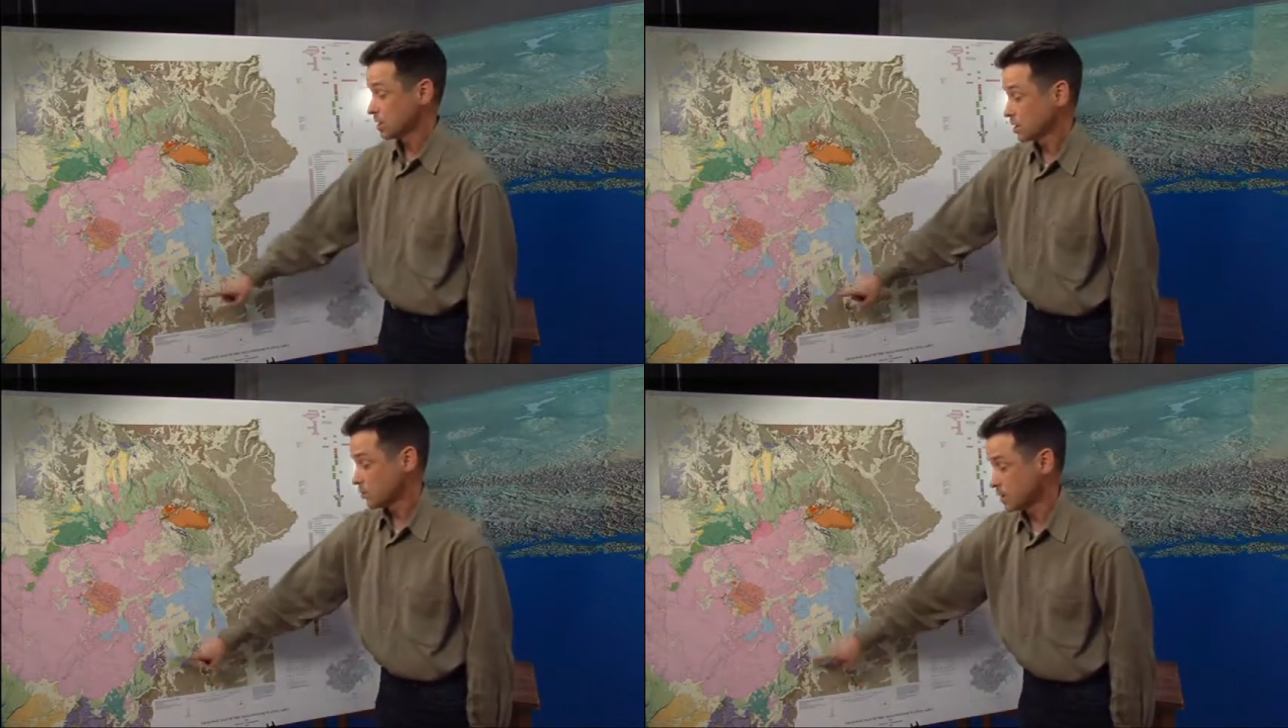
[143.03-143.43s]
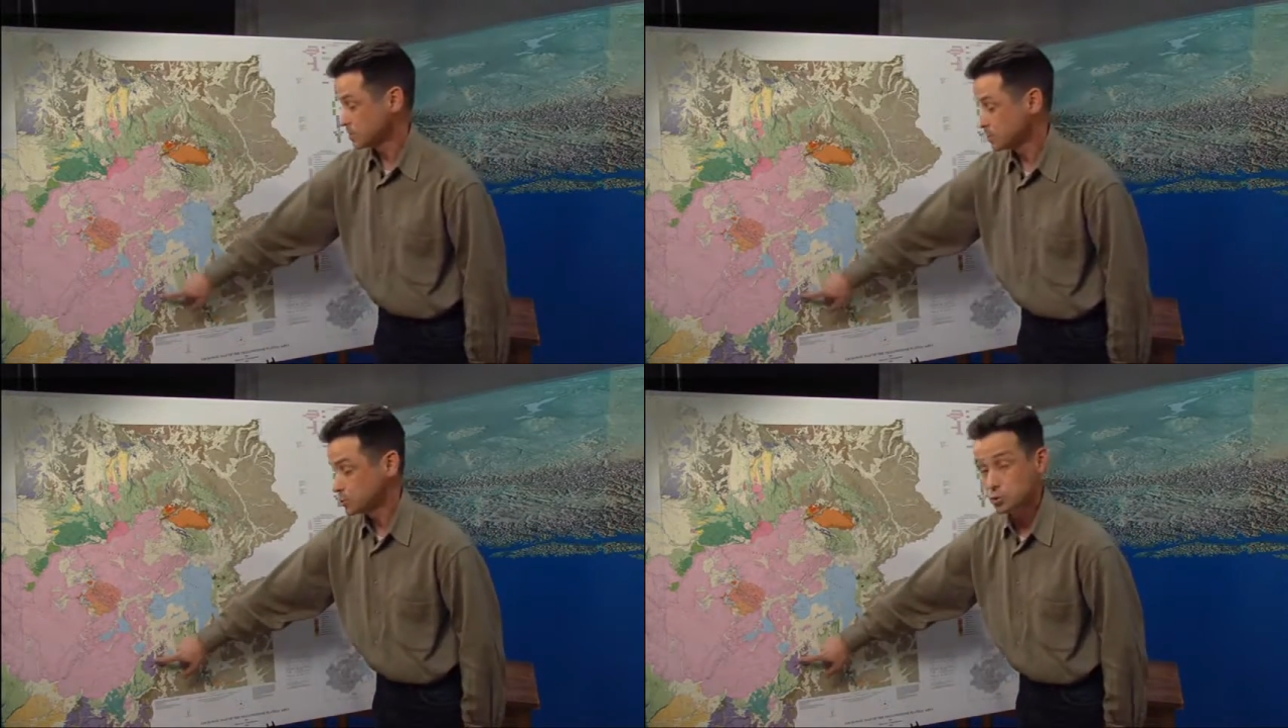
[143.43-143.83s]

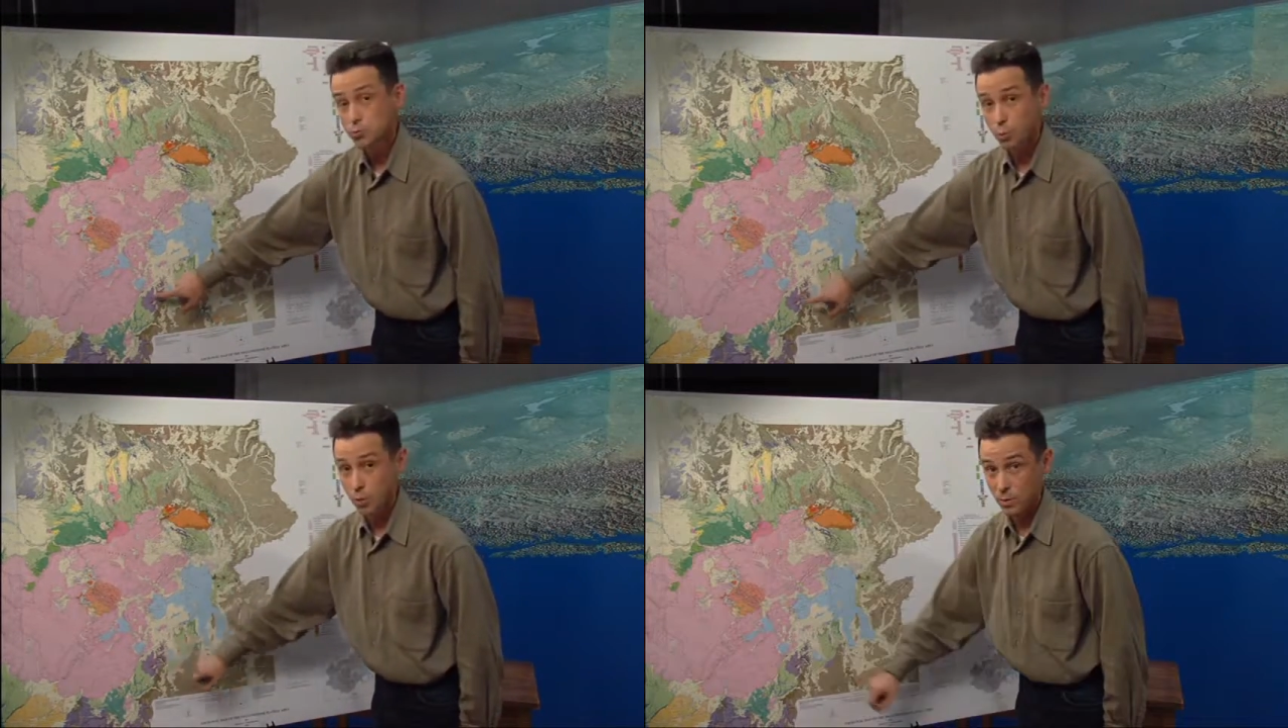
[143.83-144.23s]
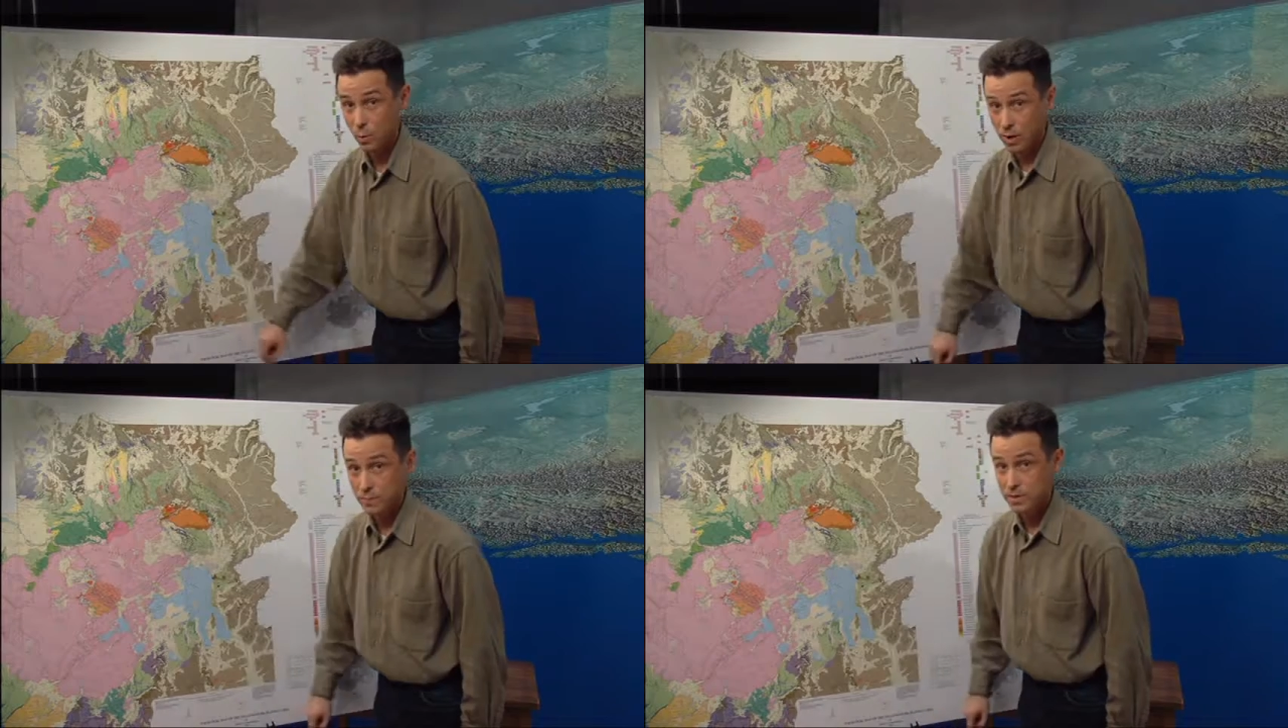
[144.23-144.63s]
erupted
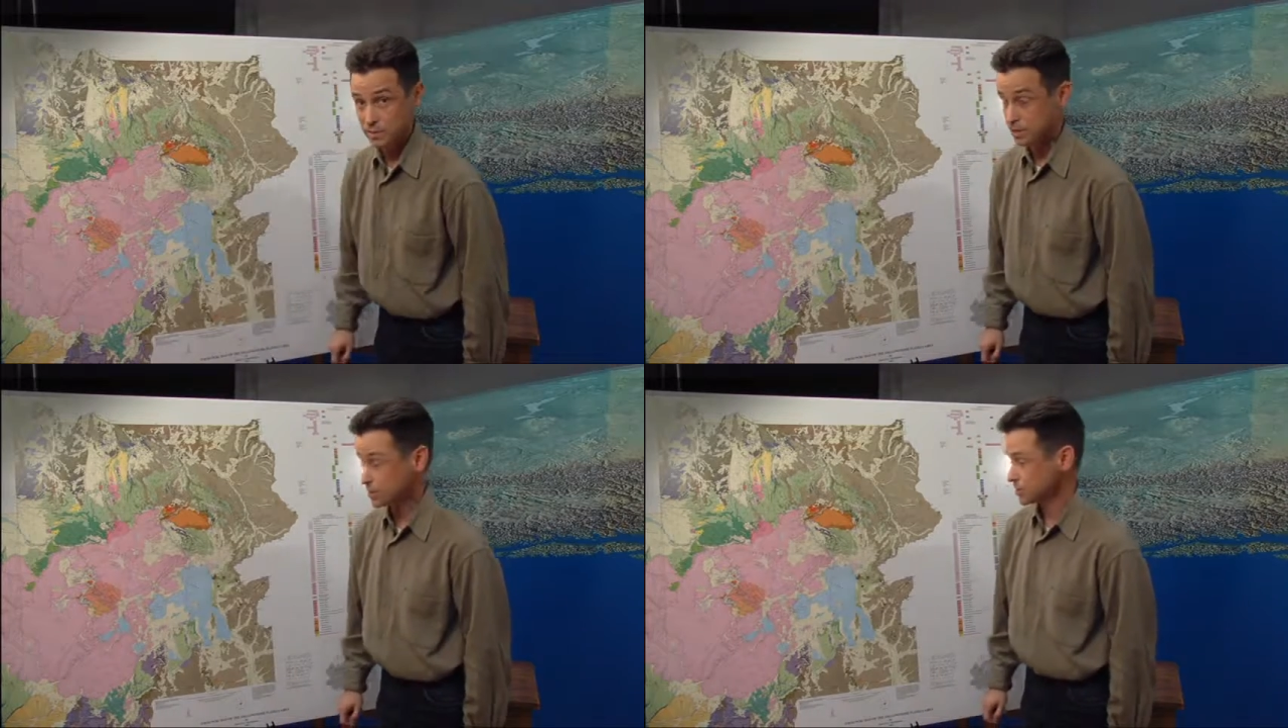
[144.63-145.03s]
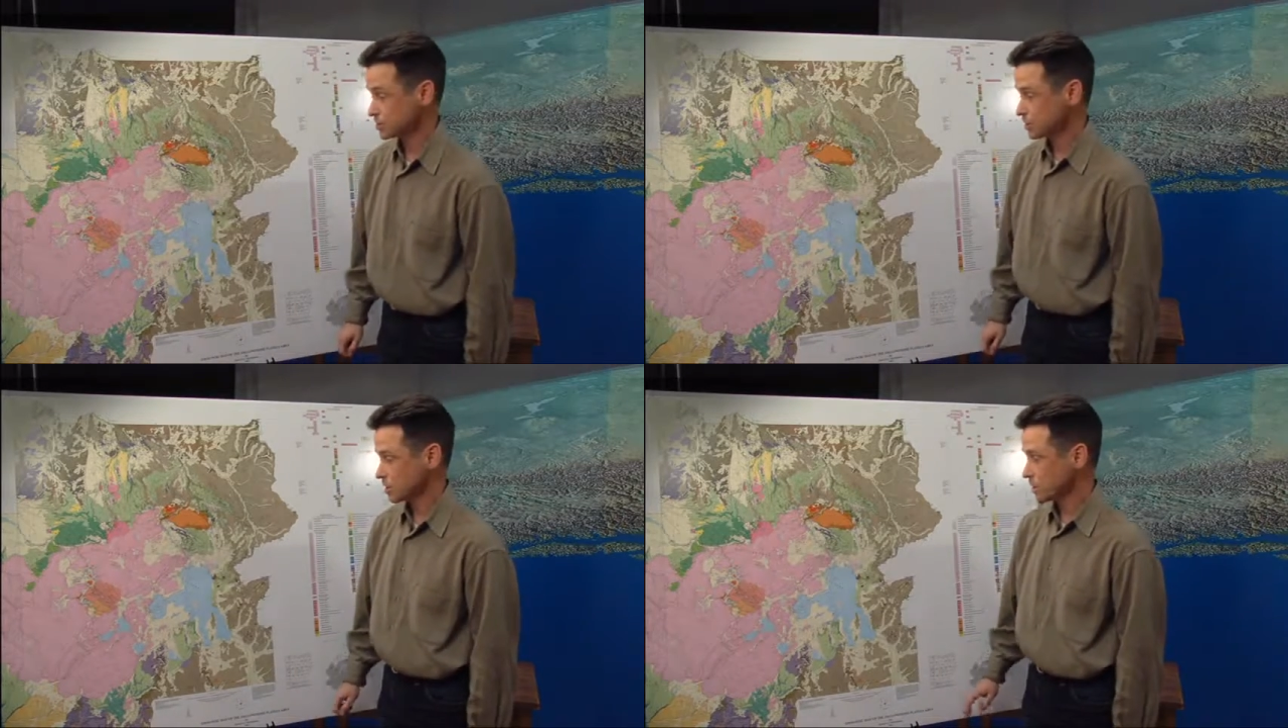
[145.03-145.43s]
2.1 million years
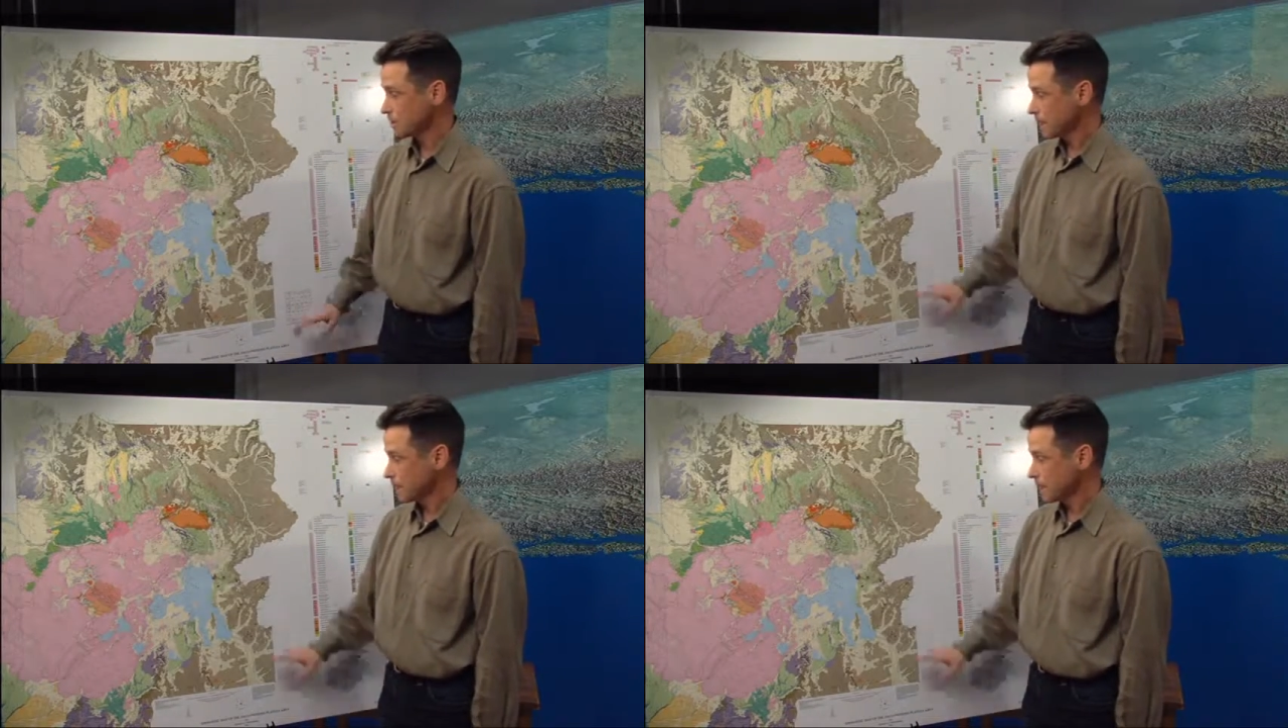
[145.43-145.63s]
ago.